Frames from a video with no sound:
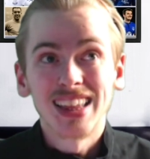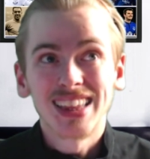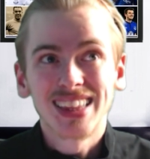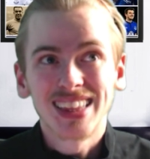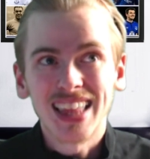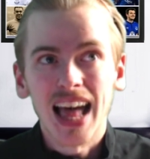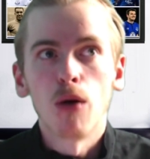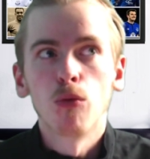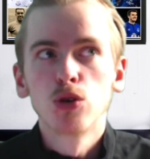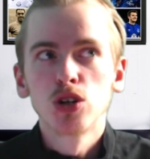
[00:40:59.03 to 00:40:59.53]

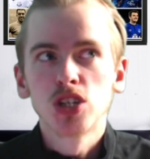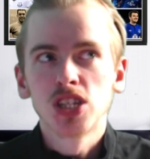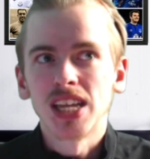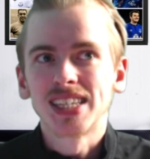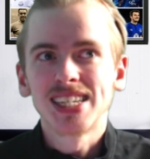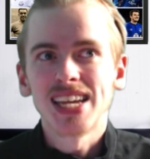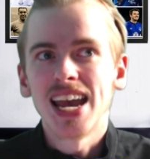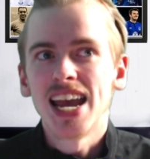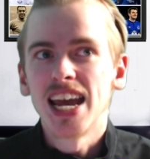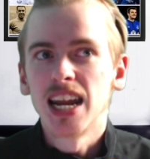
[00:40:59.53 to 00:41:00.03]
that was the
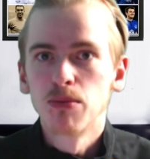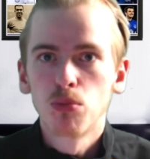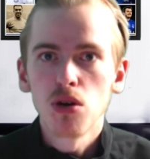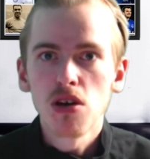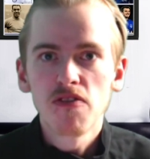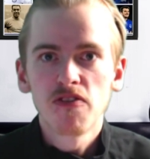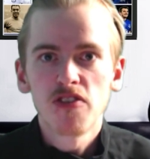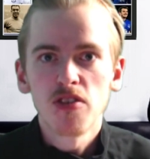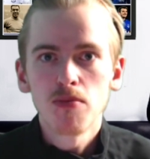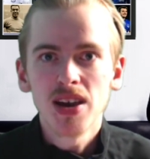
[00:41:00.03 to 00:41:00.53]
turning
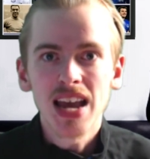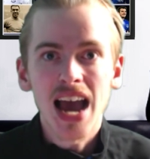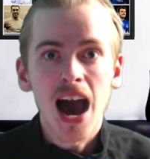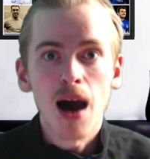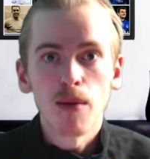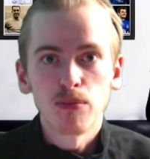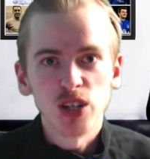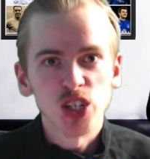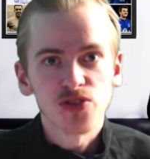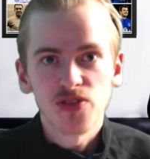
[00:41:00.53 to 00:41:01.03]
point for me,
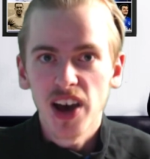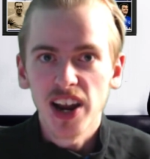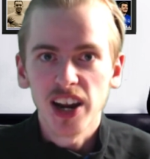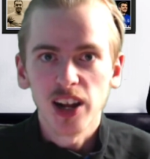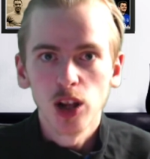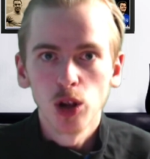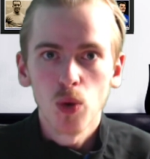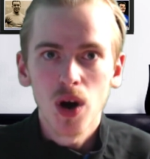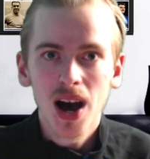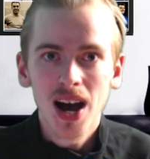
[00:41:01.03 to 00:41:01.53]

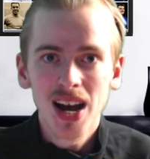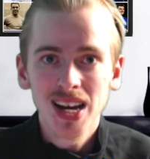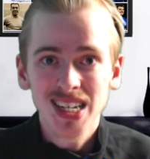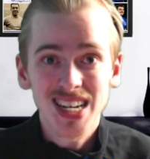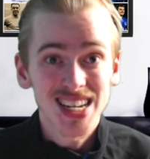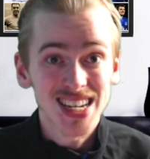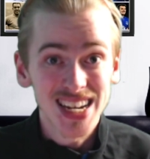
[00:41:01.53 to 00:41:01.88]
atmospherical wise,